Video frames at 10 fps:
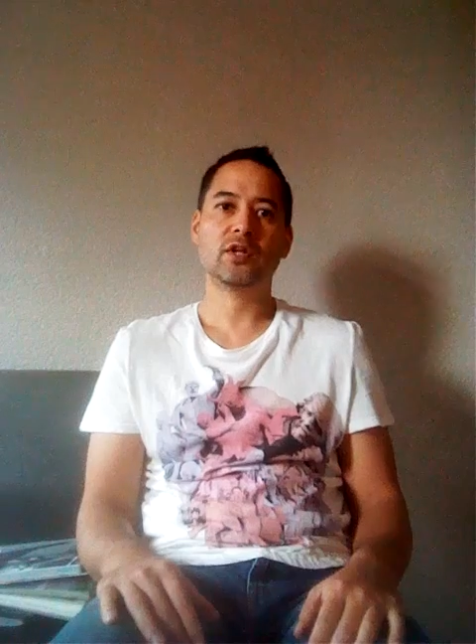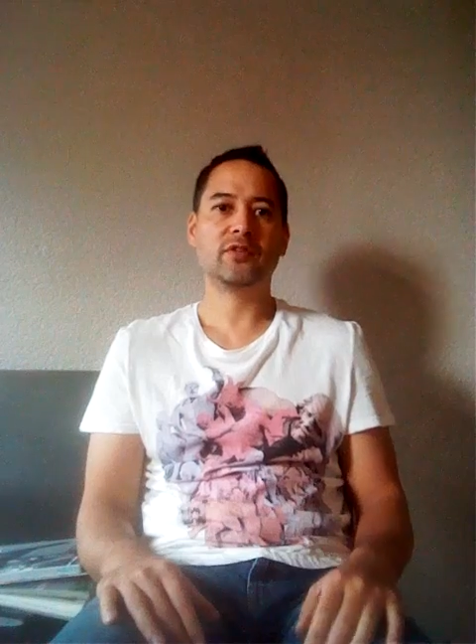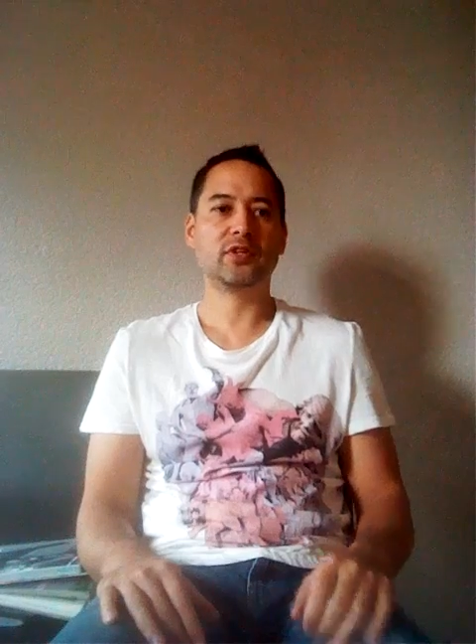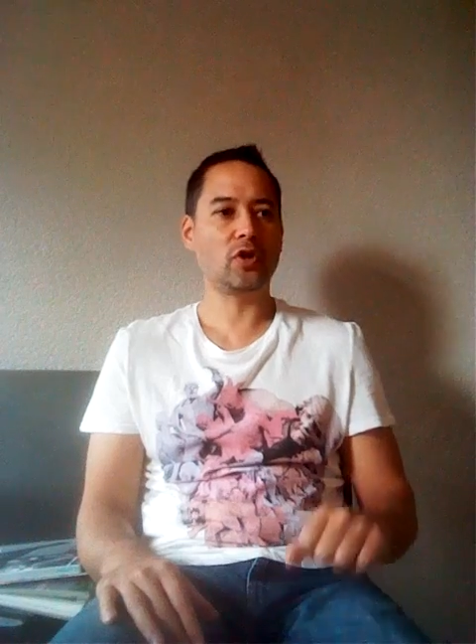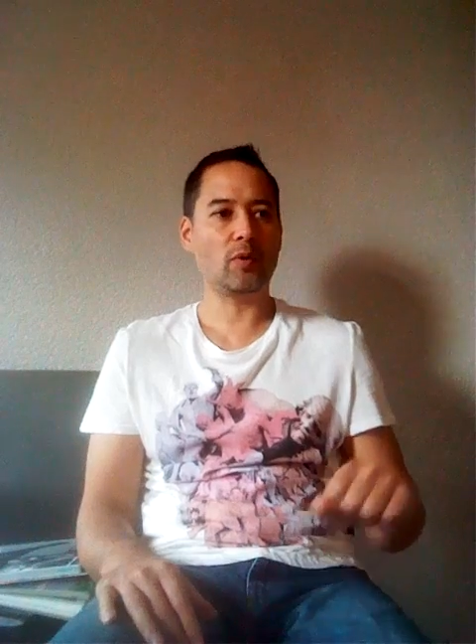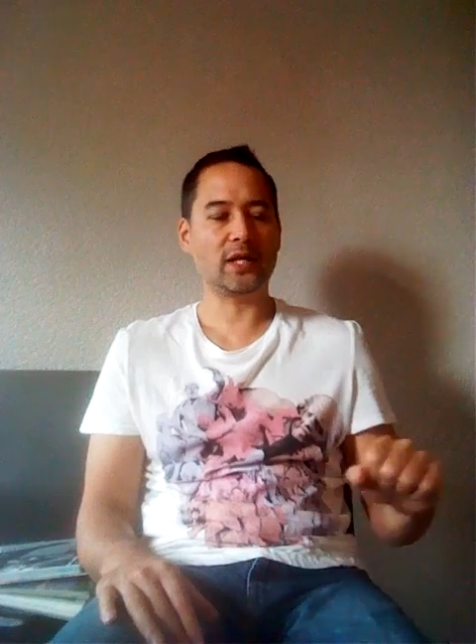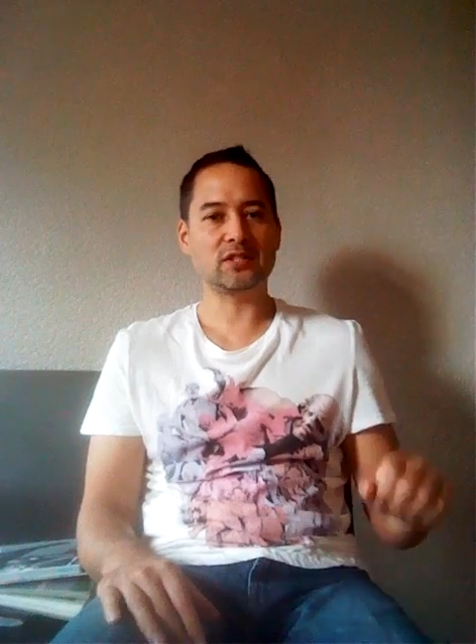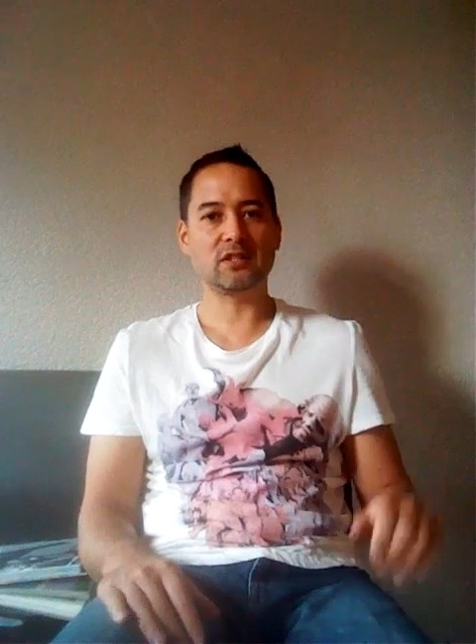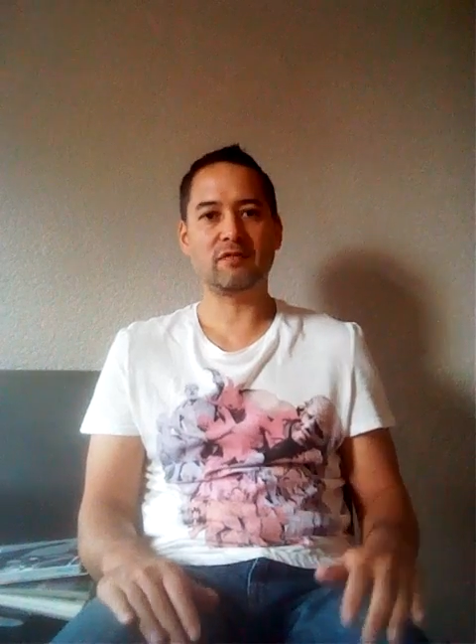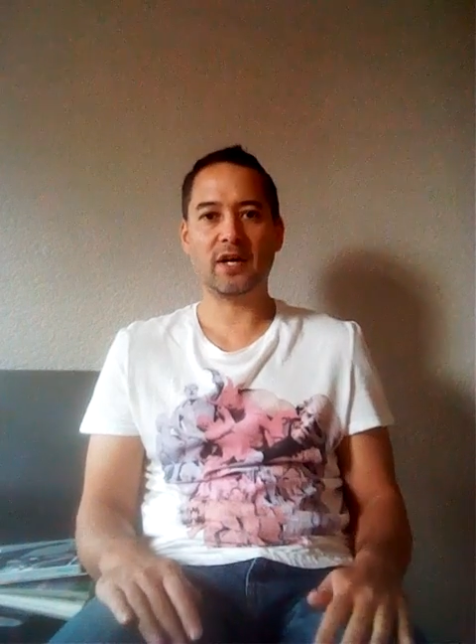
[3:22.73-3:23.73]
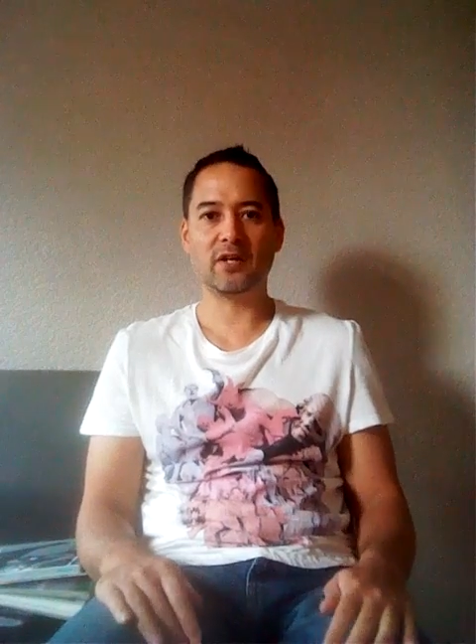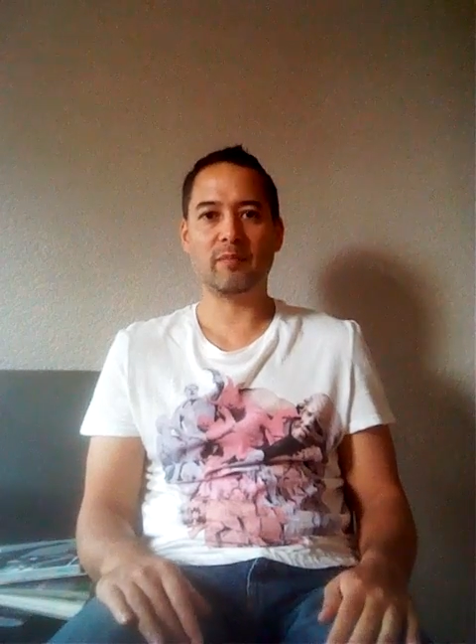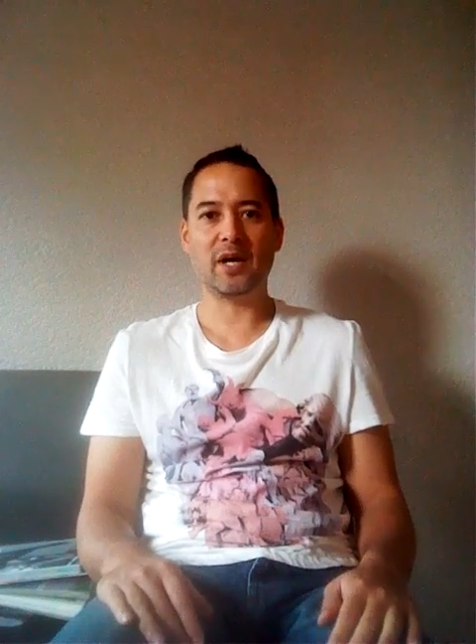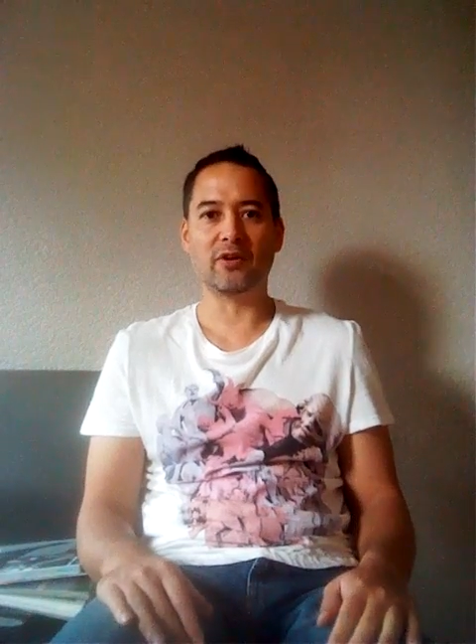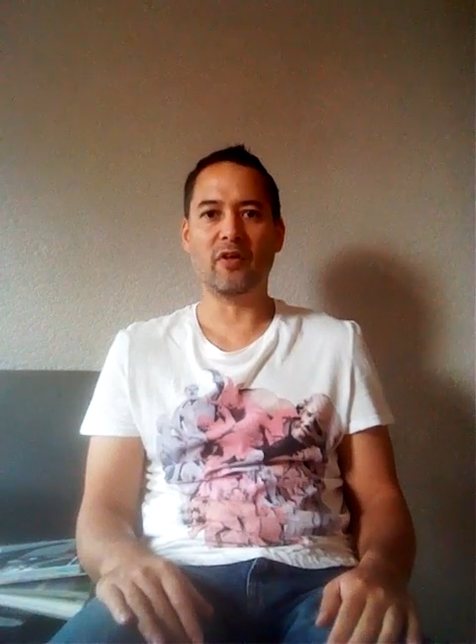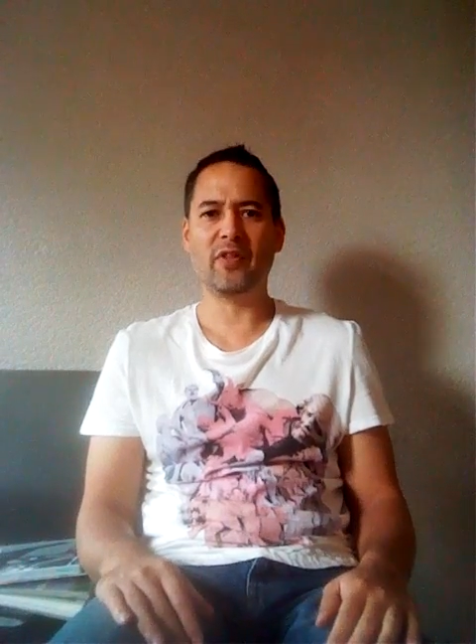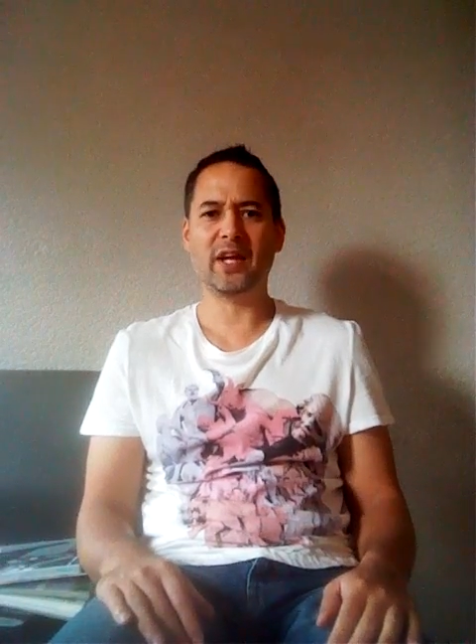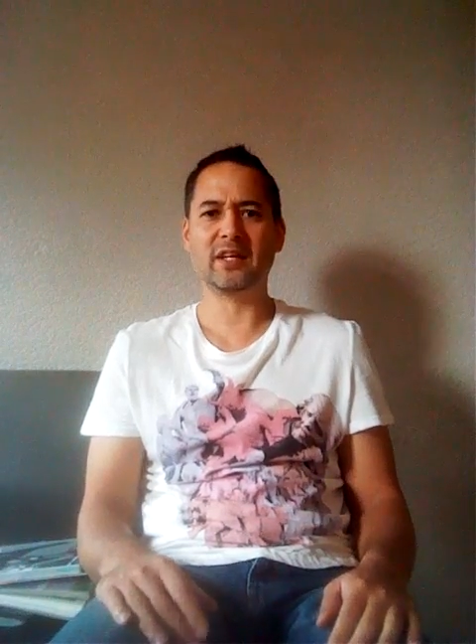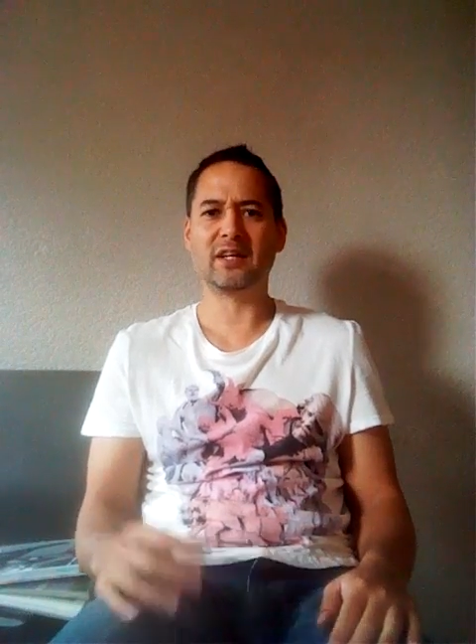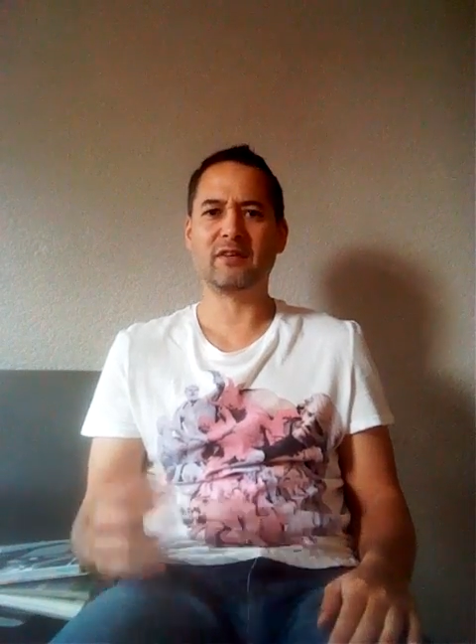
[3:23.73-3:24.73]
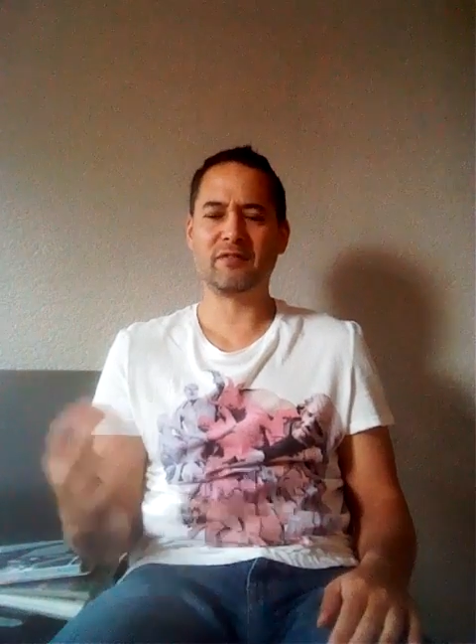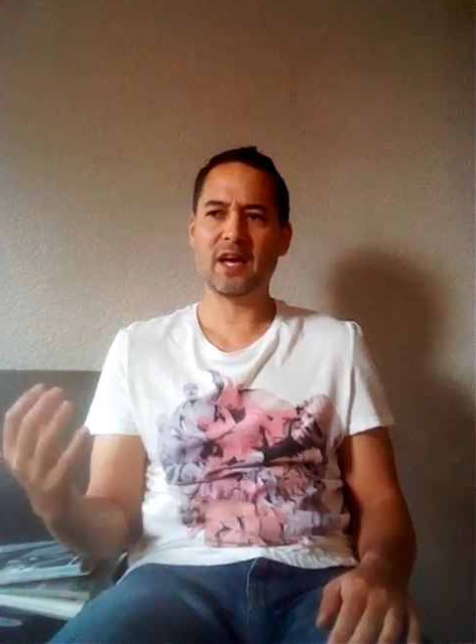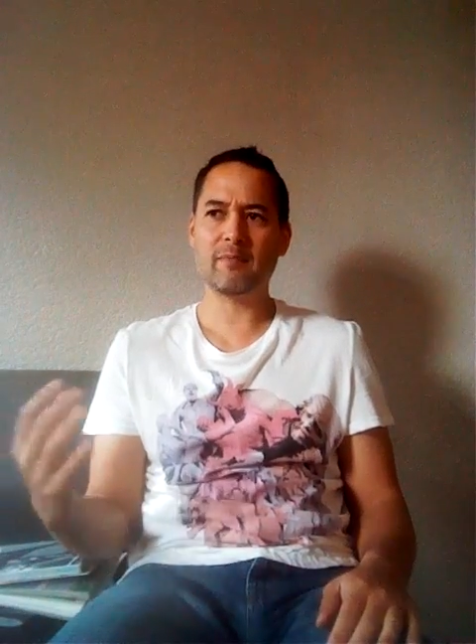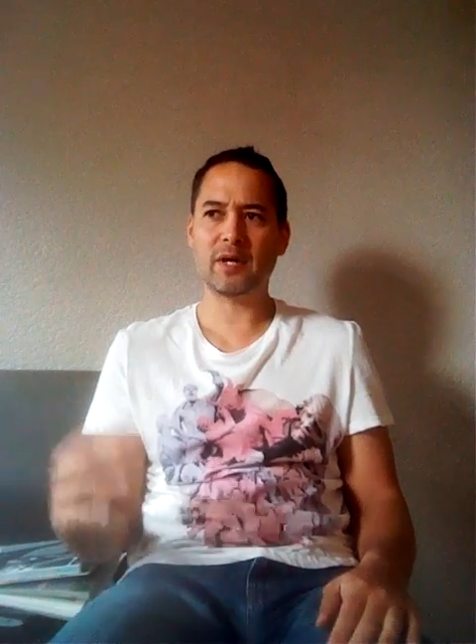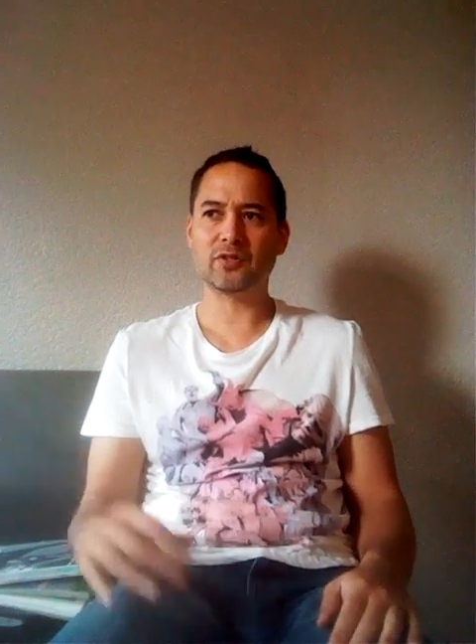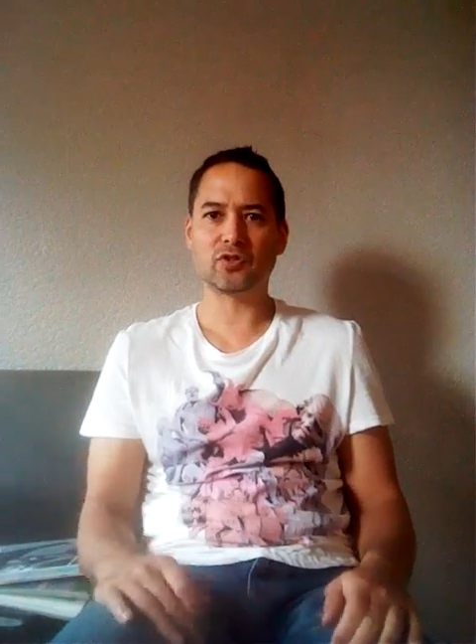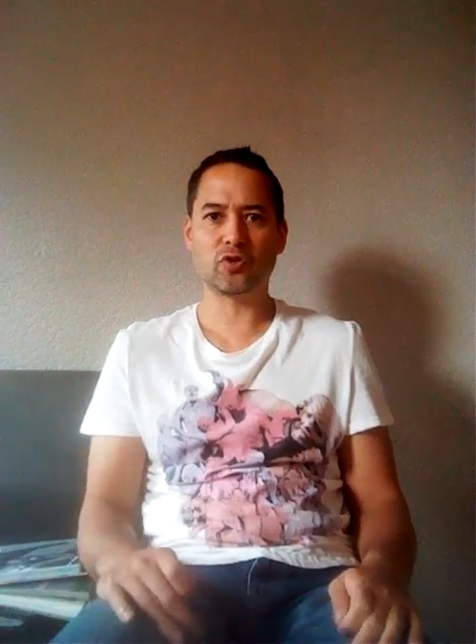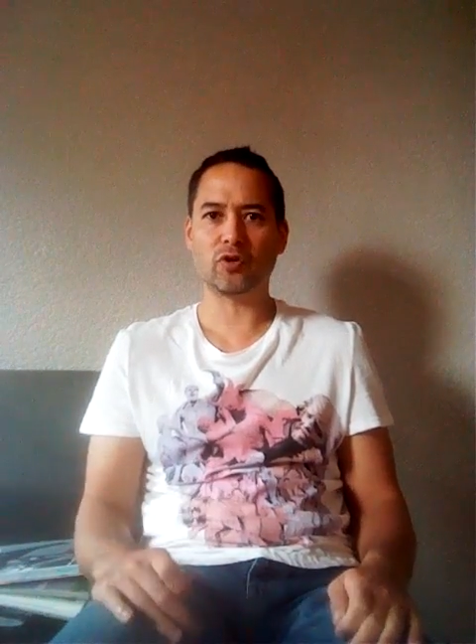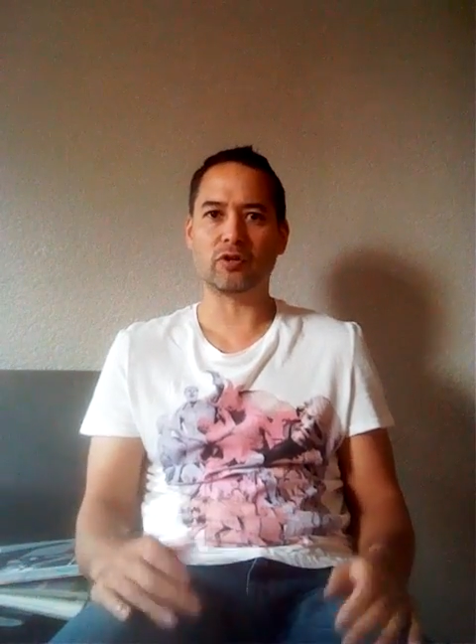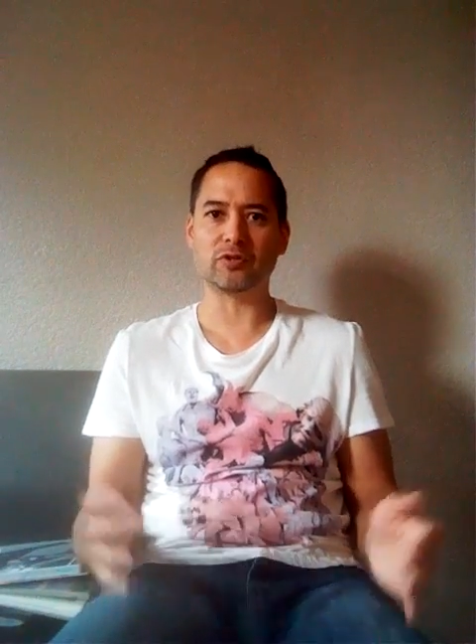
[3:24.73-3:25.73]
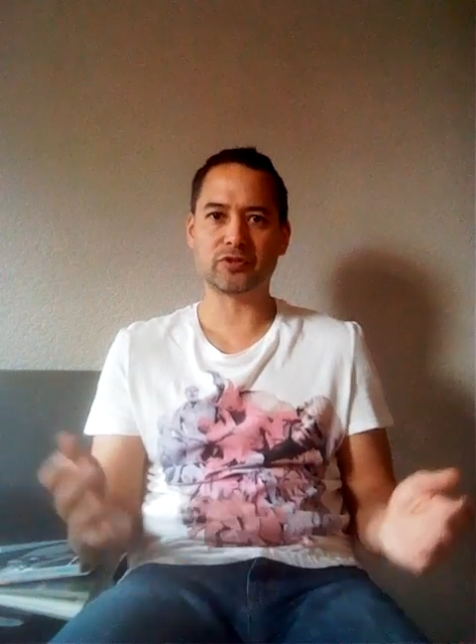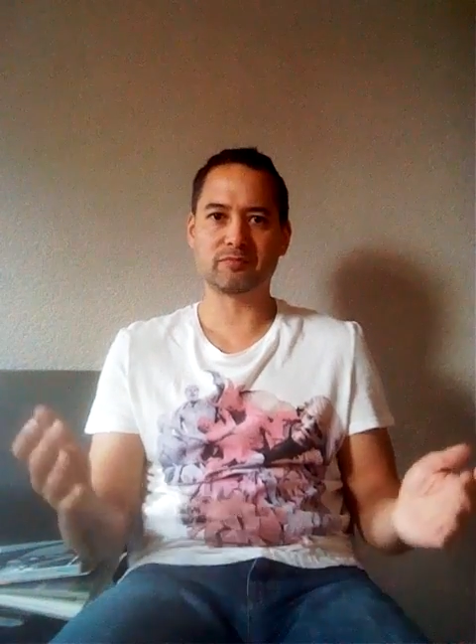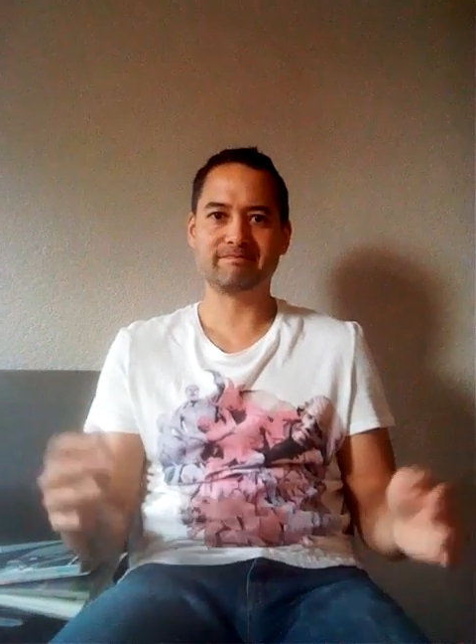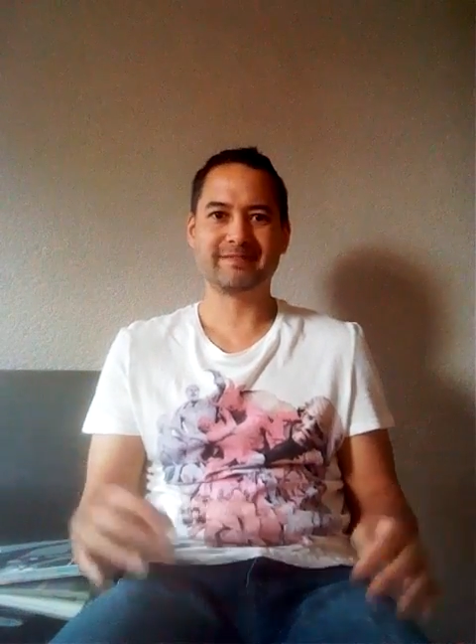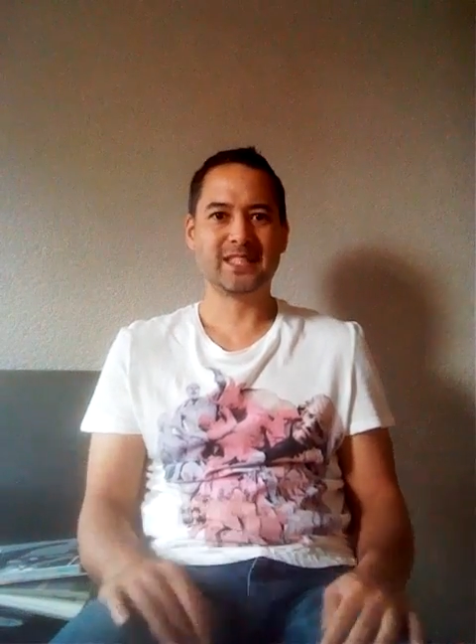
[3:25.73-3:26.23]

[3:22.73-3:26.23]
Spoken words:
They don't actually find a man. And then if their man scores,